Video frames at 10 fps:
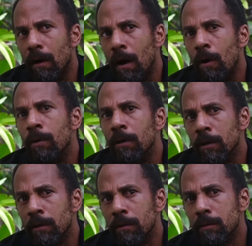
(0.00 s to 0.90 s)

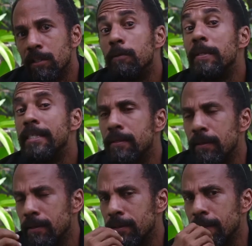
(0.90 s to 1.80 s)
our
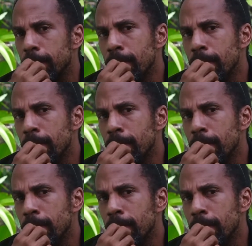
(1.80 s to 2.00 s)
species